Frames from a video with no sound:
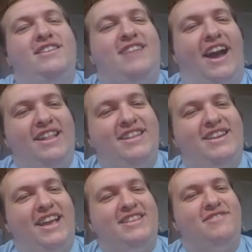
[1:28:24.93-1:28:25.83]
Tyla
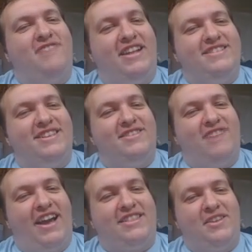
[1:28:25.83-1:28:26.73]
takes offense at the
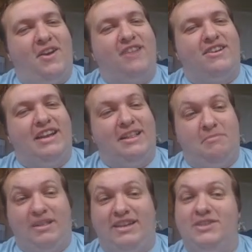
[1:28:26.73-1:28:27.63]
fact that you called her a
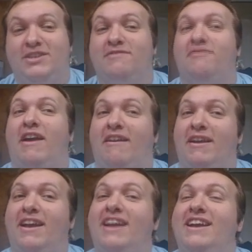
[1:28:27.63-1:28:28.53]
hillbilly. She's
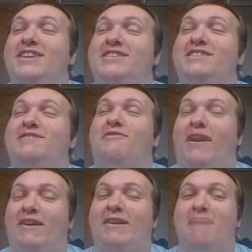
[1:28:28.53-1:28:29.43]

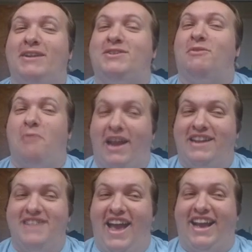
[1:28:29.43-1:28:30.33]
very much a
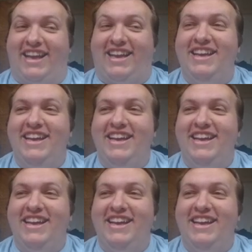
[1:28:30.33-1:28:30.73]
redneck.